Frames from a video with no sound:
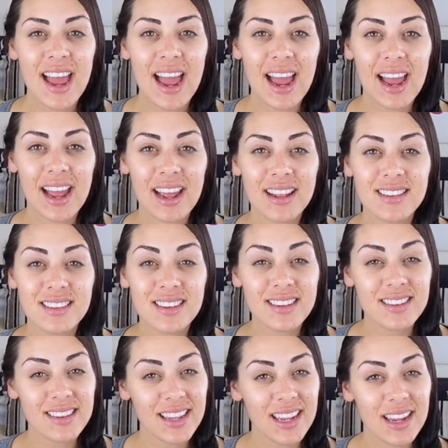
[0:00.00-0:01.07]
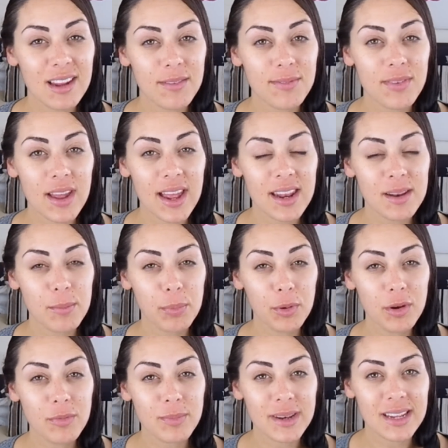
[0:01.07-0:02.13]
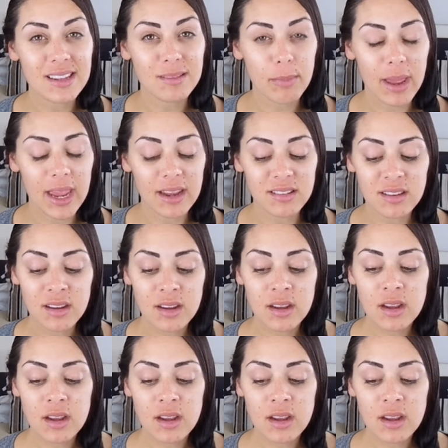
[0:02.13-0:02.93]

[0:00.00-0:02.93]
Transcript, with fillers: and see if an improvement is made.